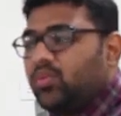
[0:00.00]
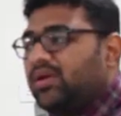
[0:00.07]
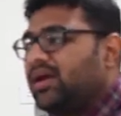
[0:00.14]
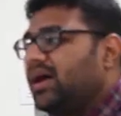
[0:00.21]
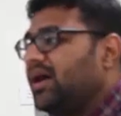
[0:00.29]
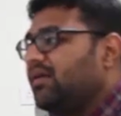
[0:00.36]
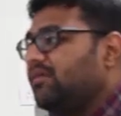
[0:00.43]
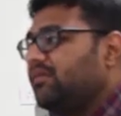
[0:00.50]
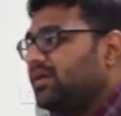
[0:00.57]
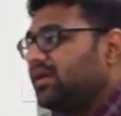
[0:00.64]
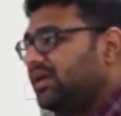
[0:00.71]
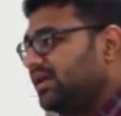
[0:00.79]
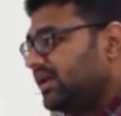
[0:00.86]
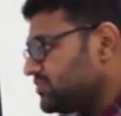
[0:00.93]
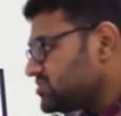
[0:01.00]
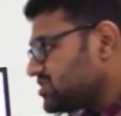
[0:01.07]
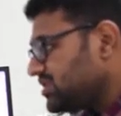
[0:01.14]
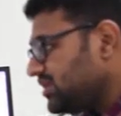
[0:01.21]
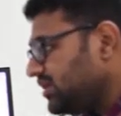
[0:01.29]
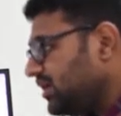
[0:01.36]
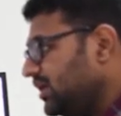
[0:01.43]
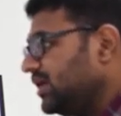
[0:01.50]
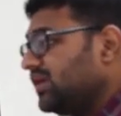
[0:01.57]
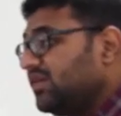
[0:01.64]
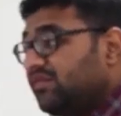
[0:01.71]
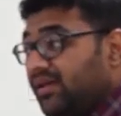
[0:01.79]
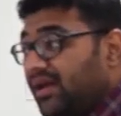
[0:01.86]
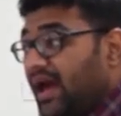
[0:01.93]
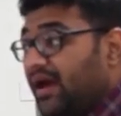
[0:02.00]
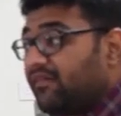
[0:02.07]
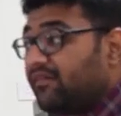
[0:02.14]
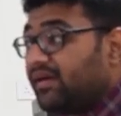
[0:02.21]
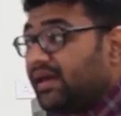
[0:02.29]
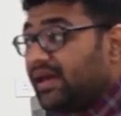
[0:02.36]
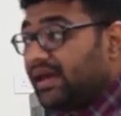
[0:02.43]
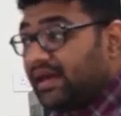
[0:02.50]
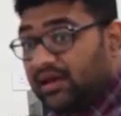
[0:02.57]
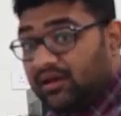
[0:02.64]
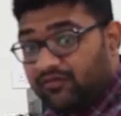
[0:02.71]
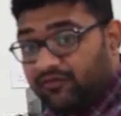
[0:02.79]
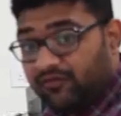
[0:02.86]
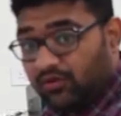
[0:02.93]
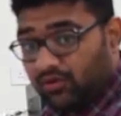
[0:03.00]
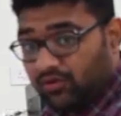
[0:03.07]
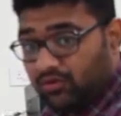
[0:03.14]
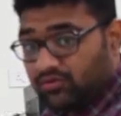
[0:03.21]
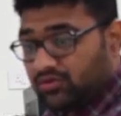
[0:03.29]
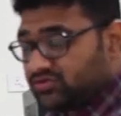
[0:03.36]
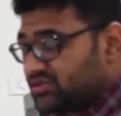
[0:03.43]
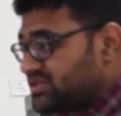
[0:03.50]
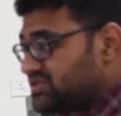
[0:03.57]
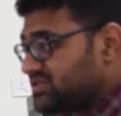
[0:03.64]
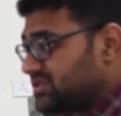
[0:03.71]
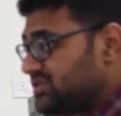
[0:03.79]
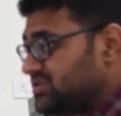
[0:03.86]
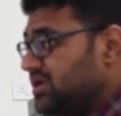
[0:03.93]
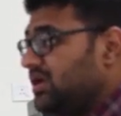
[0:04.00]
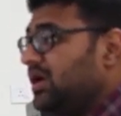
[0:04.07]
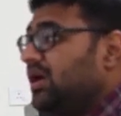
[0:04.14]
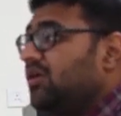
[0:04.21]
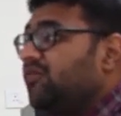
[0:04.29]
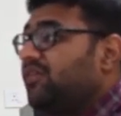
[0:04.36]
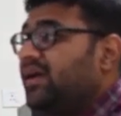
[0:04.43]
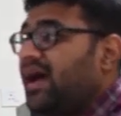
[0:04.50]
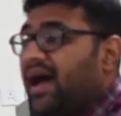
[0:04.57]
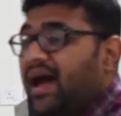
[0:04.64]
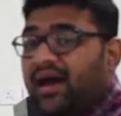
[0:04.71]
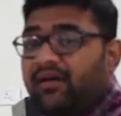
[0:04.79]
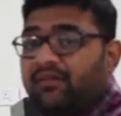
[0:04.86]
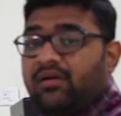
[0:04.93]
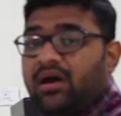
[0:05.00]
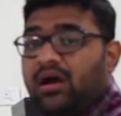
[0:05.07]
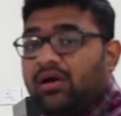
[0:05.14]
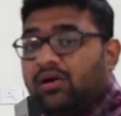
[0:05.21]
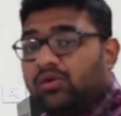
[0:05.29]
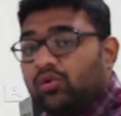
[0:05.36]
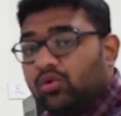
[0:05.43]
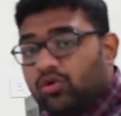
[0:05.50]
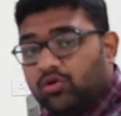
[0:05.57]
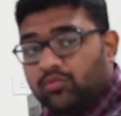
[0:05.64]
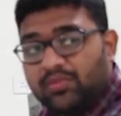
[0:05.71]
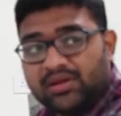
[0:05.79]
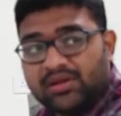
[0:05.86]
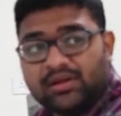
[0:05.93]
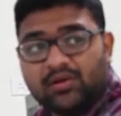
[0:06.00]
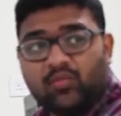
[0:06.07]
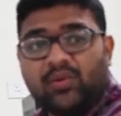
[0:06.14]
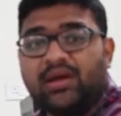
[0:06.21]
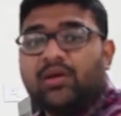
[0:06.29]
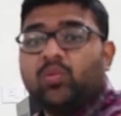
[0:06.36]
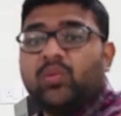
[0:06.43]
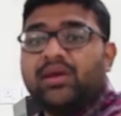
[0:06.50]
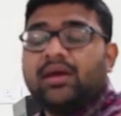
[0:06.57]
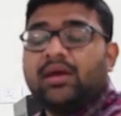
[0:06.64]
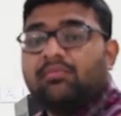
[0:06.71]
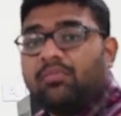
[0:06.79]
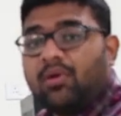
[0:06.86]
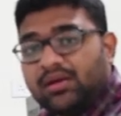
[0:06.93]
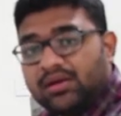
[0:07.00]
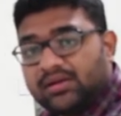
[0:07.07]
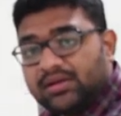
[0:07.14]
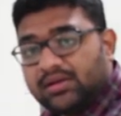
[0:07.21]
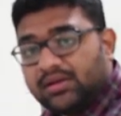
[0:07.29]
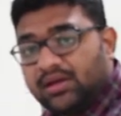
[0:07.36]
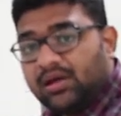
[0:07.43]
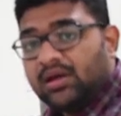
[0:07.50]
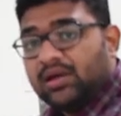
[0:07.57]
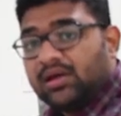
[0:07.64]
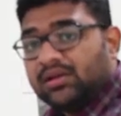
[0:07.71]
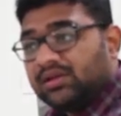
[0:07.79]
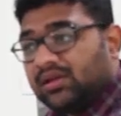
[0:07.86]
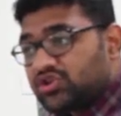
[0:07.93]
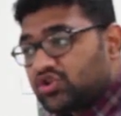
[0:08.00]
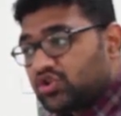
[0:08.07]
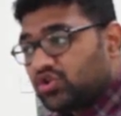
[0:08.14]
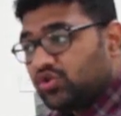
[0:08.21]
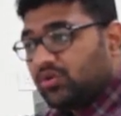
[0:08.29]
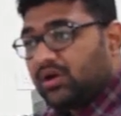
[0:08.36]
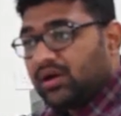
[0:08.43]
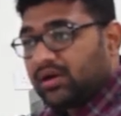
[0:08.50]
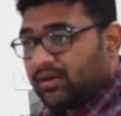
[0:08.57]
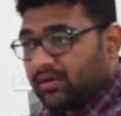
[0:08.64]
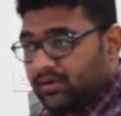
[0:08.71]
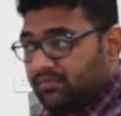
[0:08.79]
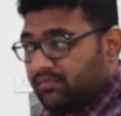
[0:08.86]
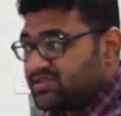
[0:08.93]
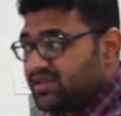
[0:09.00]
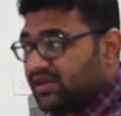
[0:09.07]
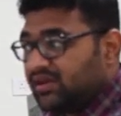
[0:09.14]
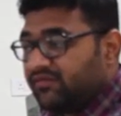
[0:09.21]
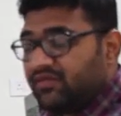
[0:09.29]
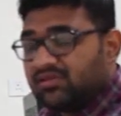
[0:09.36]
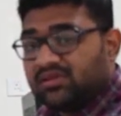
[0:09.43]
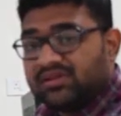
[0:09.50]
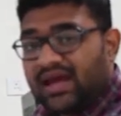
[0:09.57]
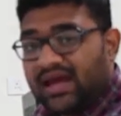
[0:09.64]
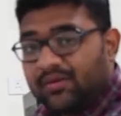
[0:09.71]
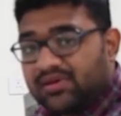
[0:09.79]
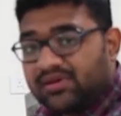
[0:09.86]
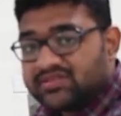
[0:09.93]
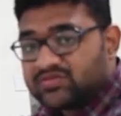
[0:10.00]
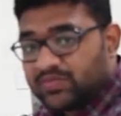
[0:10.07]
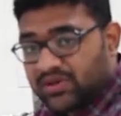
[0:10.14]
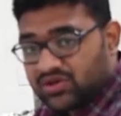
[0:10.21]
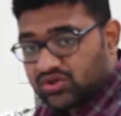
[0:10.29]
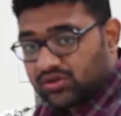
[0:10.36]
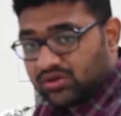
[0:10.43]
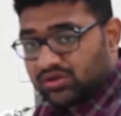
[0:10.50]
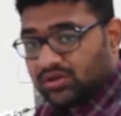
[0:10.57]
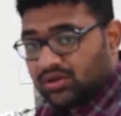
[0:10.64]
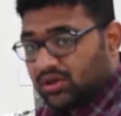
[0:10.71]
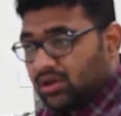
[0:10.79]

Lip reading: we have EMG, we have airflow sensor, we have a glucometer where we can monitor the sugar, basically for the diabetes patient.